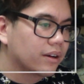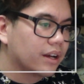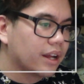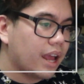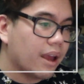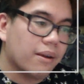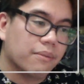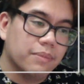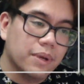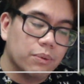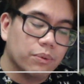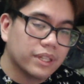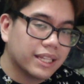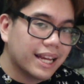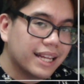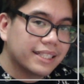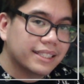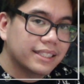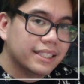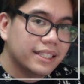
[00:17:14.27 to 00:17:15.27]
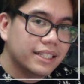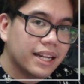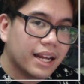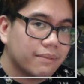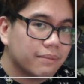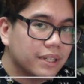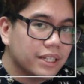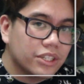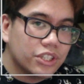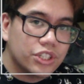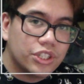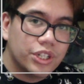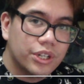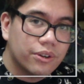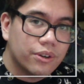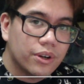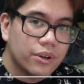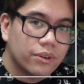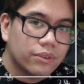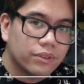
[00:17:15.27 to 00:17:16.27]
I mean, with that said, I mean,
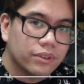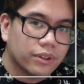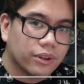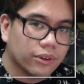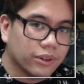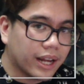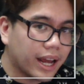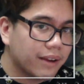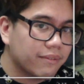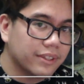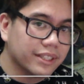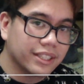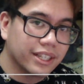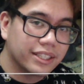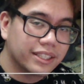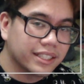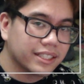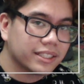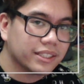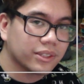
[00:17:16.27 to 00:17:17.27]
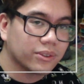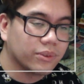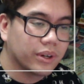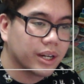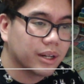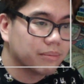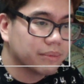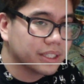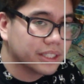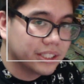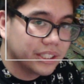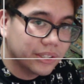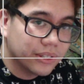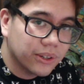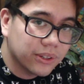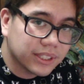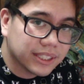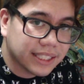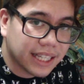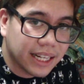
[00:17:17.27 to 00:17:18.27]
Shiro, oh, I haven't done this in a while, but
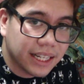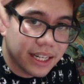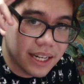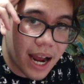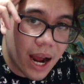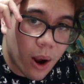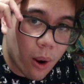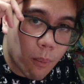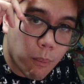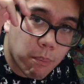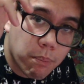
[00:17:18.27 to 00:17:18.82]
Shiro signing out.